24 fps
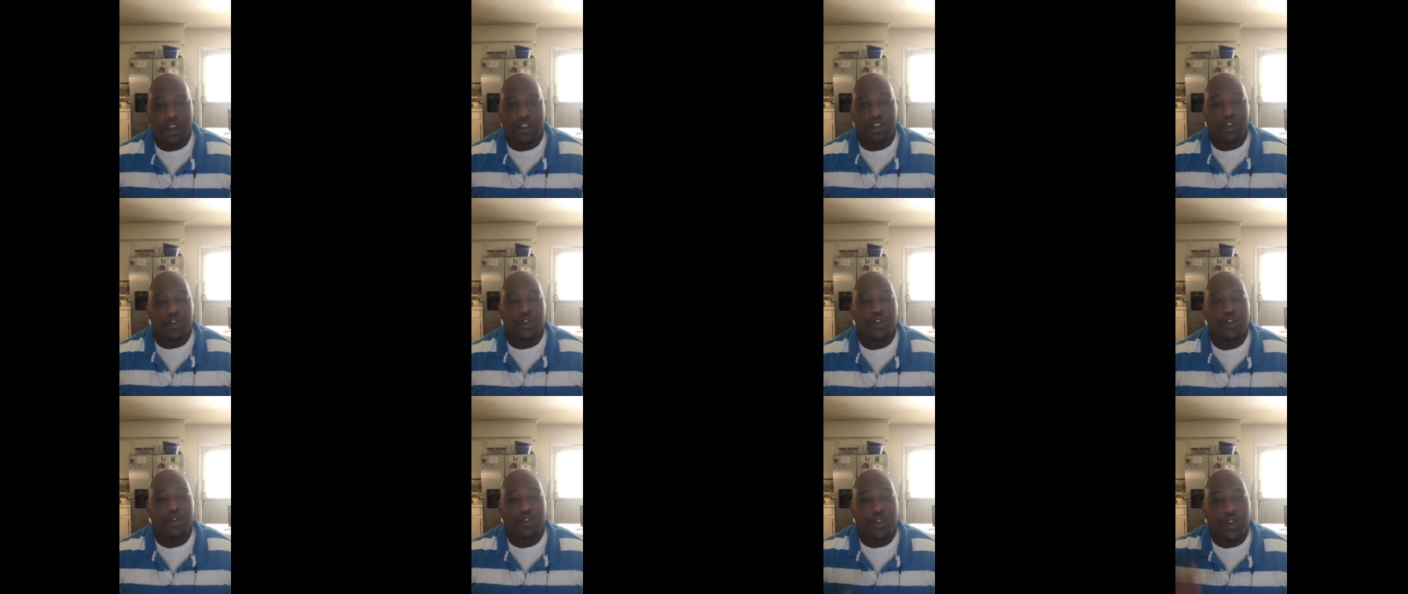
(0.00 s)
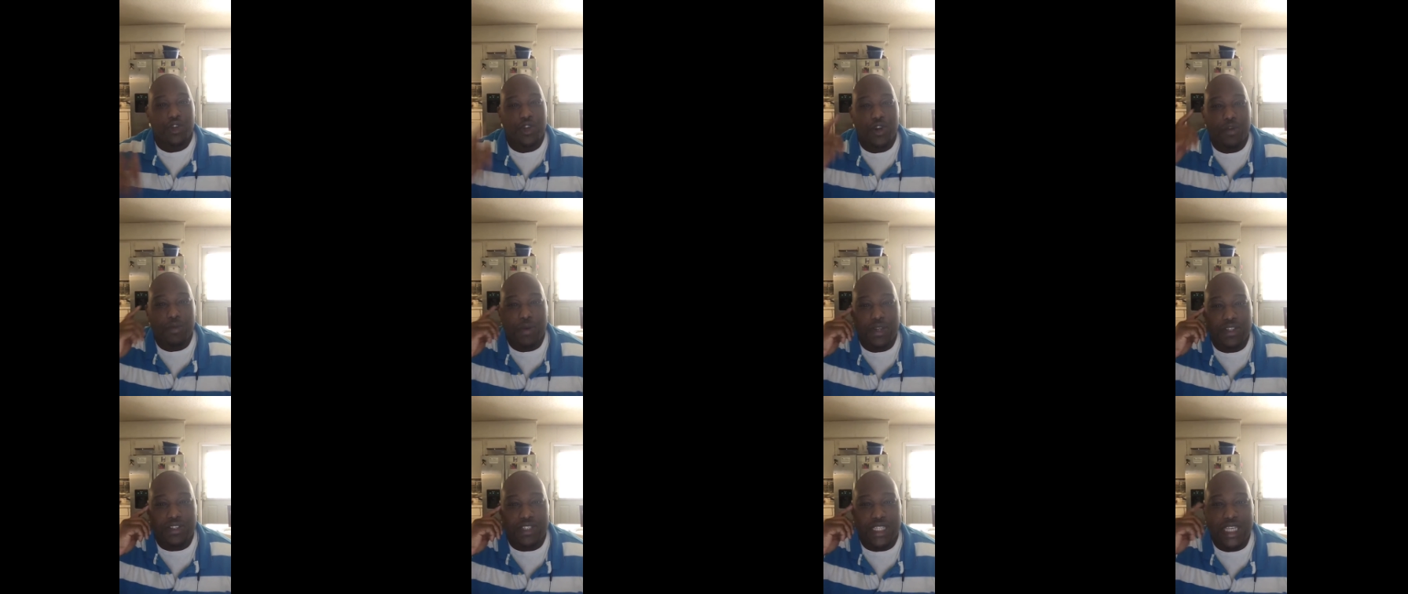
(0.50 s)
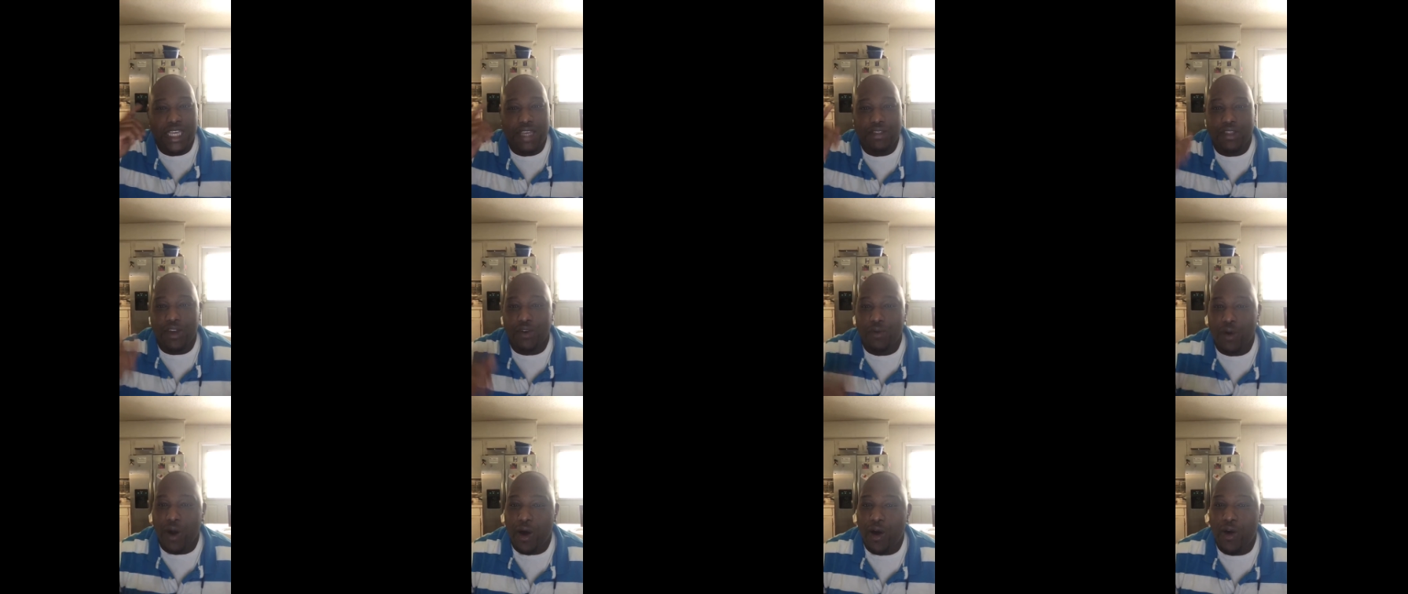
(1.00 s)
You you don't receive
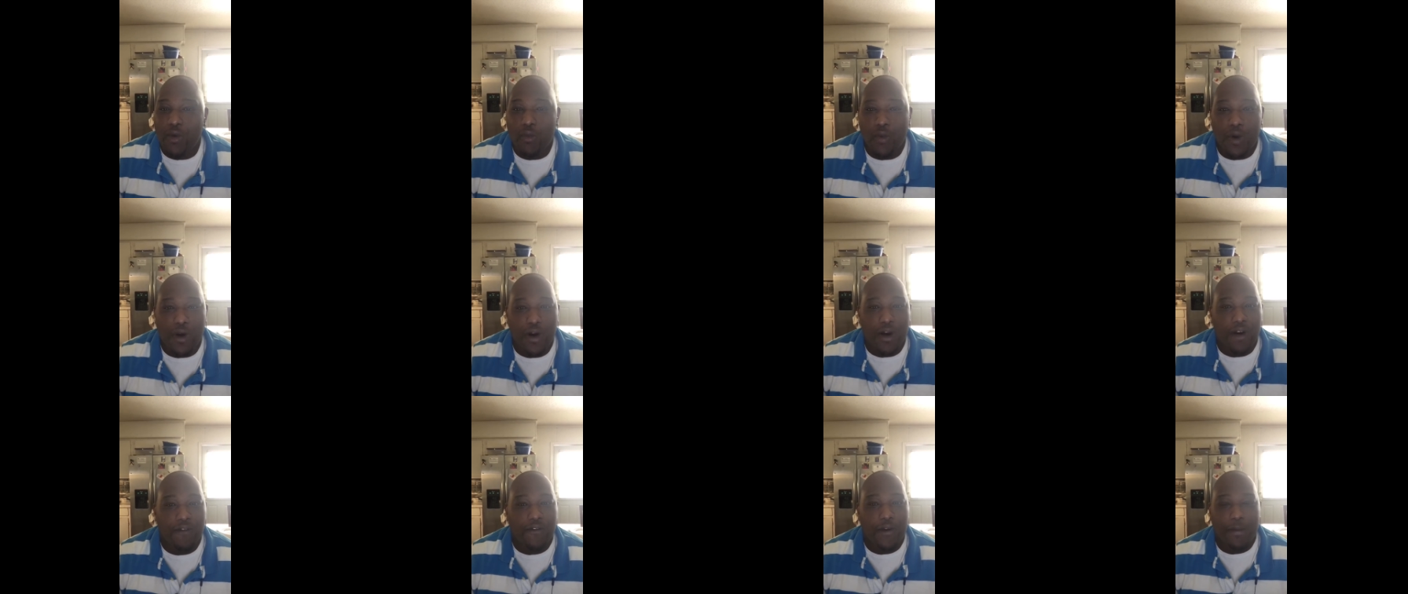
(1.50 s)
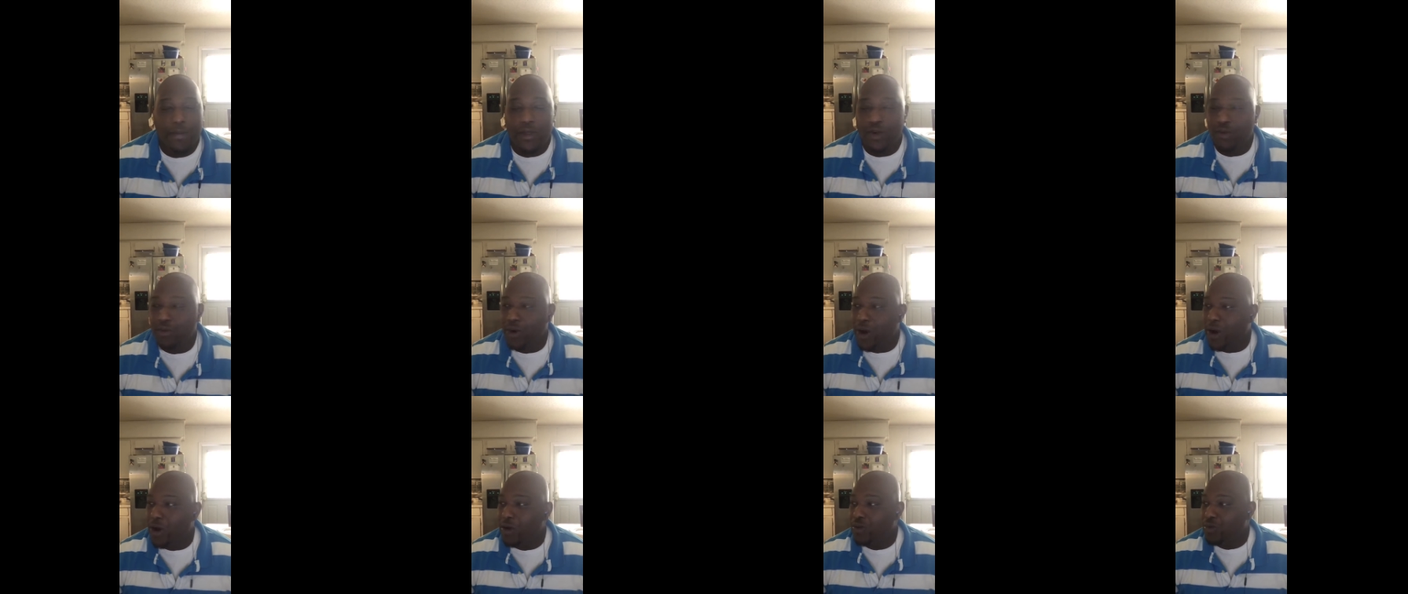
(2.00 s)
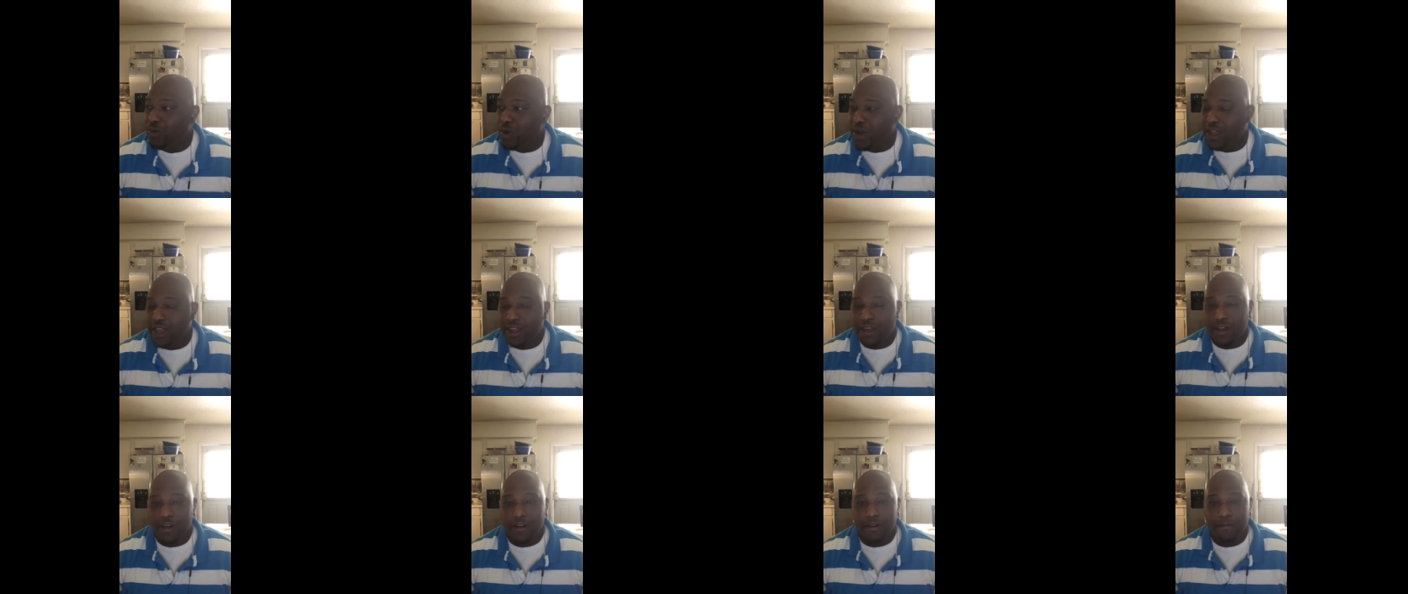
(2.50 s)
the wrong word from the wrong
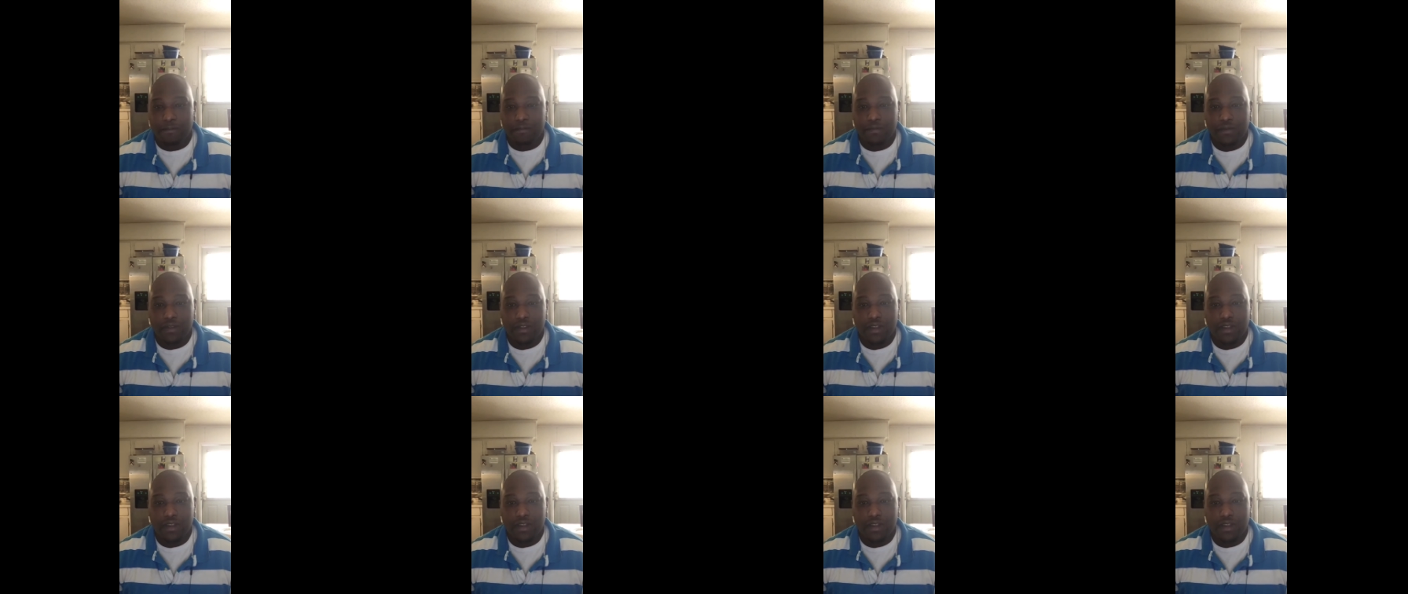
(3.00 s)
realm.